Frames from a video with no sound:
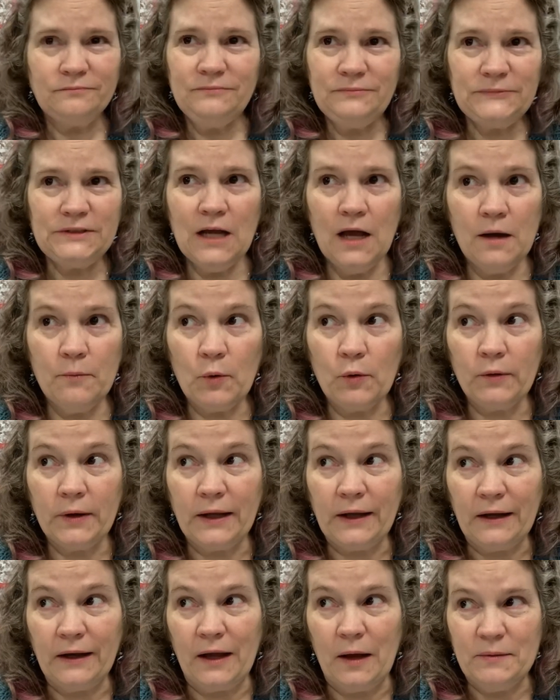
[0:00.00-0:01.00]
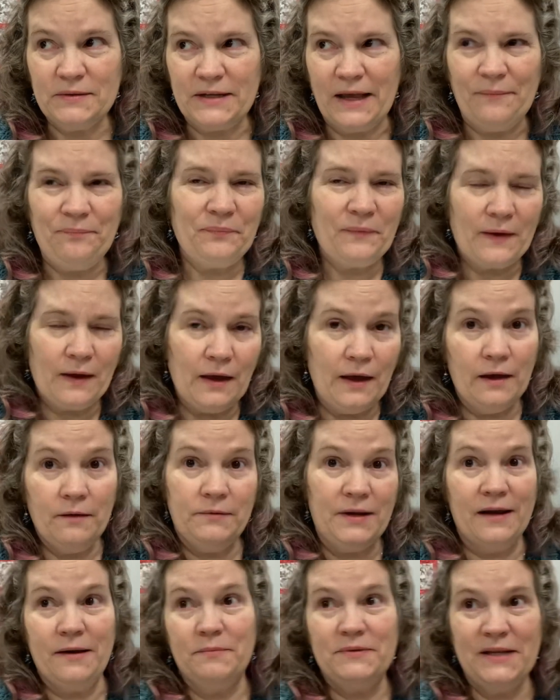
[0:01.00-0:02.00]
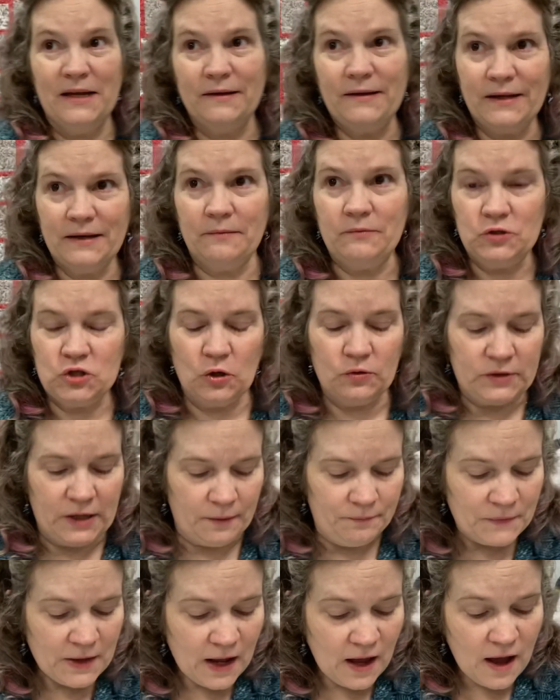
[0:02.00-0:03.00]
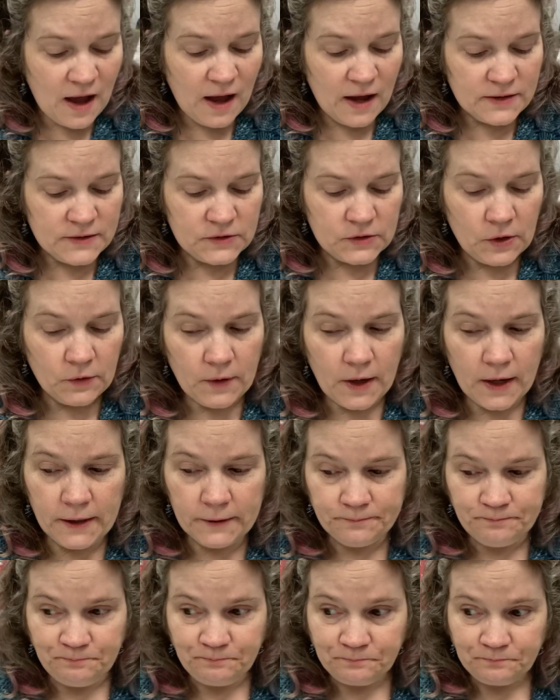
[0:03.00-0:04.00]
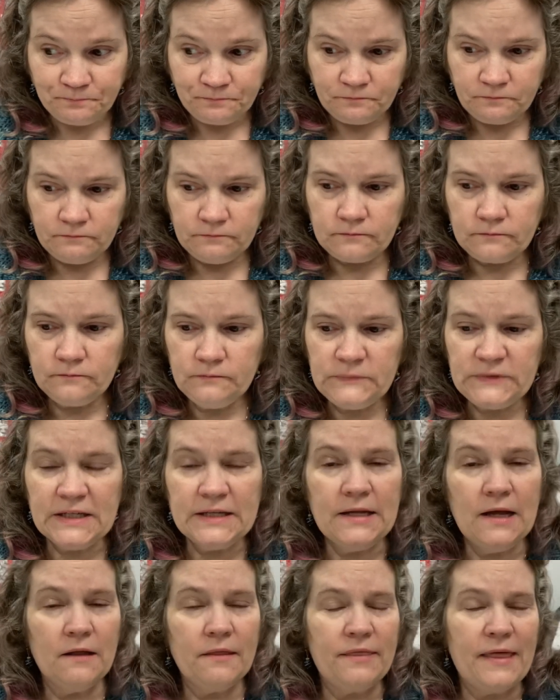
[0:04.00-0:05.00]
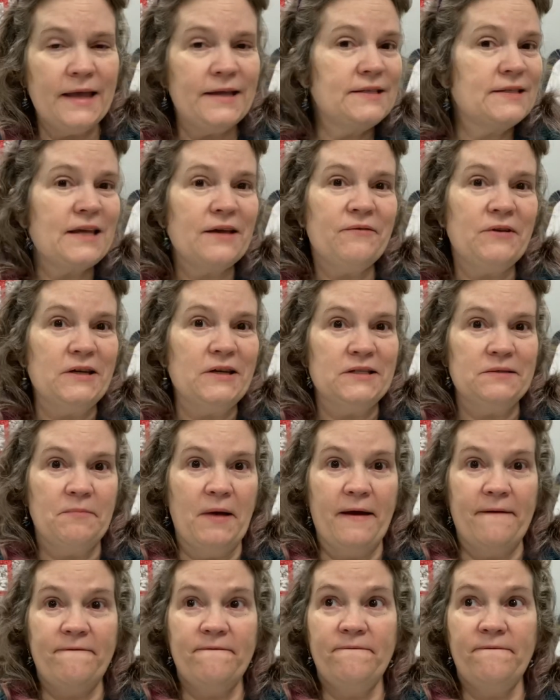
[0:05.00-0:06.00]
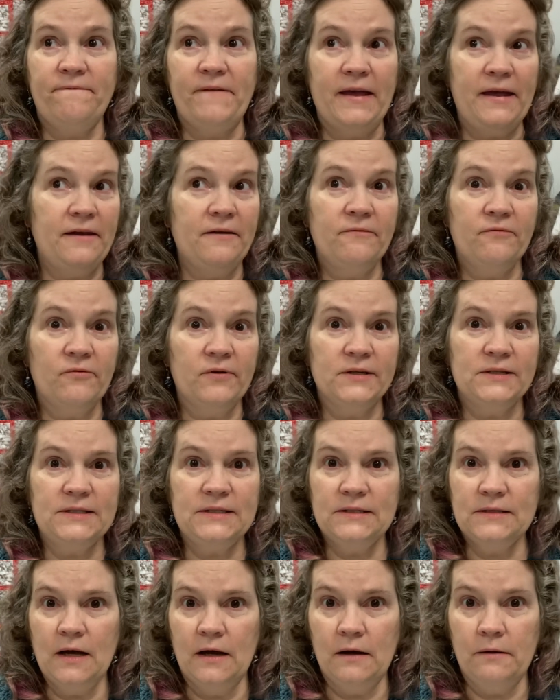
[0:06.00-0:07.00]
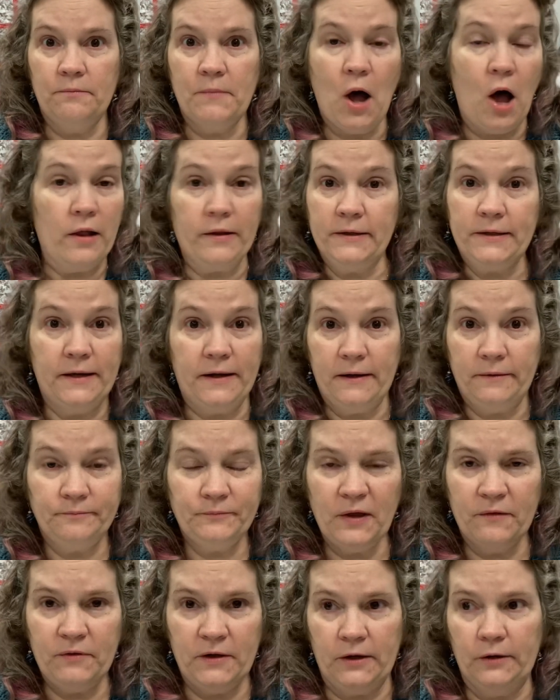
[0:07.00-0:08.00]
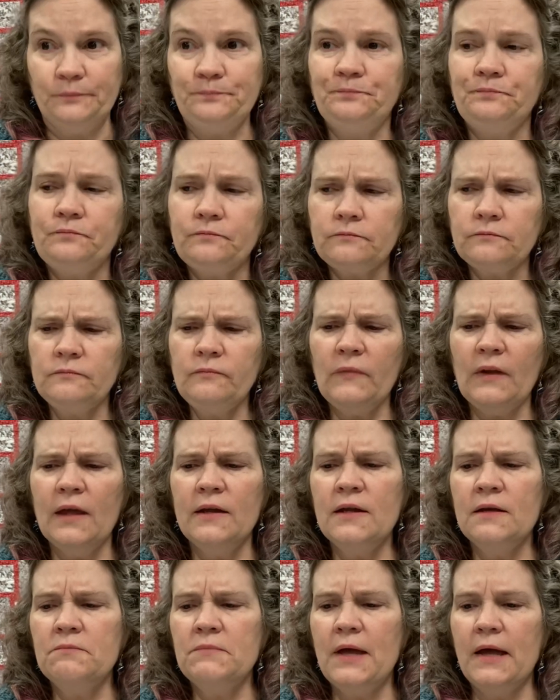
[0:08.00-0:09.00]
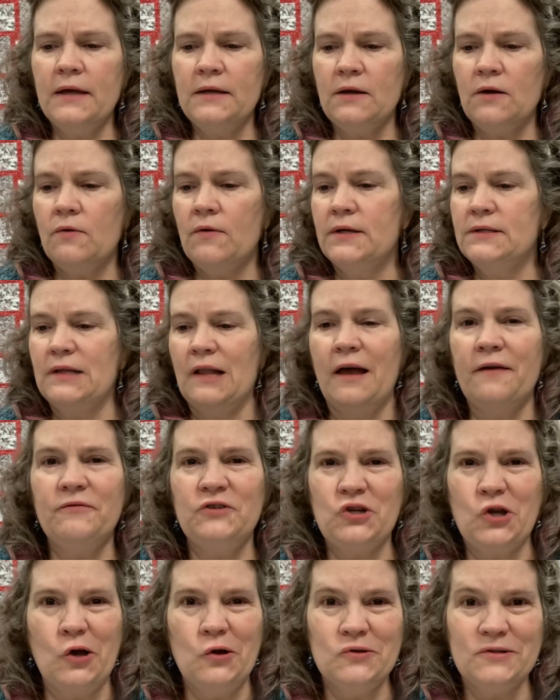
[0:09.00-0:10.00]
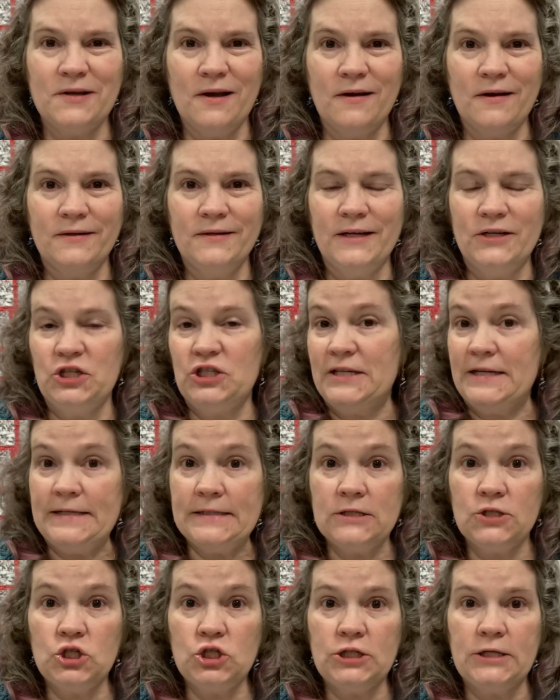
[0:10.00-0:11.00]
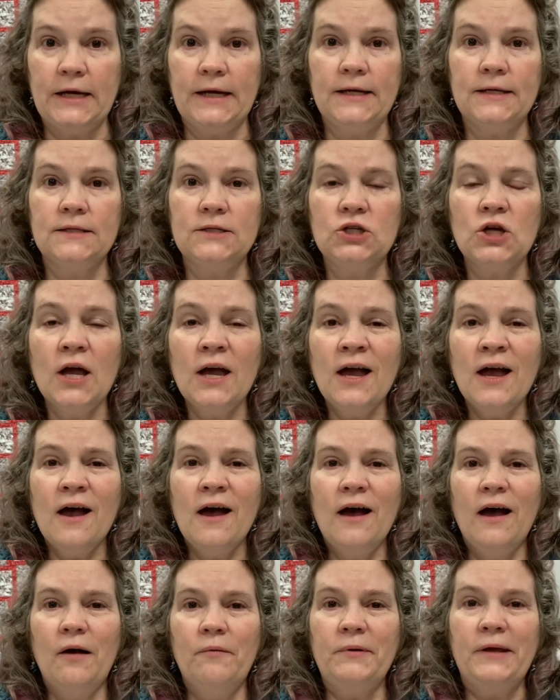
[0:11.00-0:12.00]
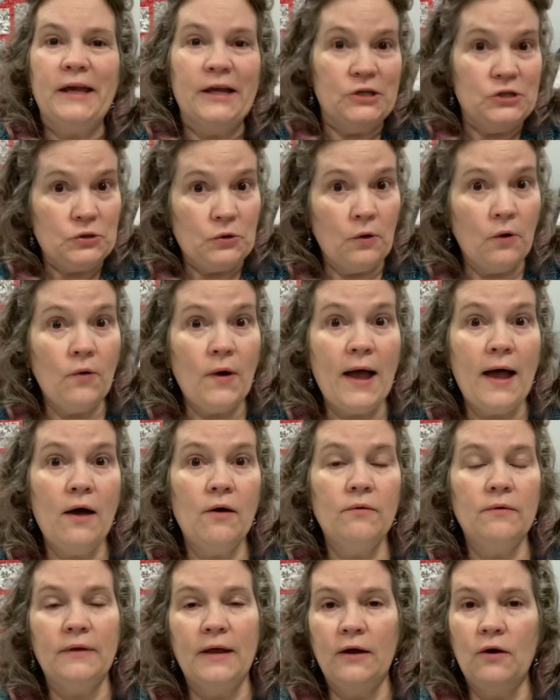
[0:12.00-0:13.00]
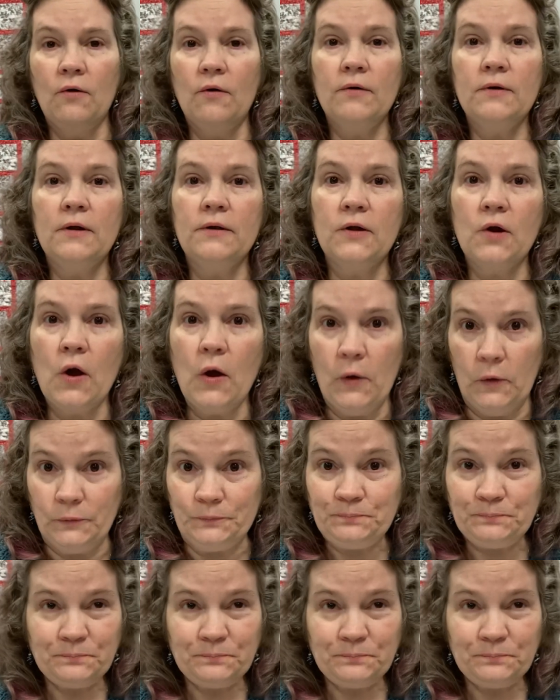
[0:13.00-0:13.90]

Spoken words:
I'm already getting upset. I'm not upset, getting choked up. So Thanksgiving is my favorite holiday of the year. And you know, as life goes on and seasons change, kids grow out and they go on their own.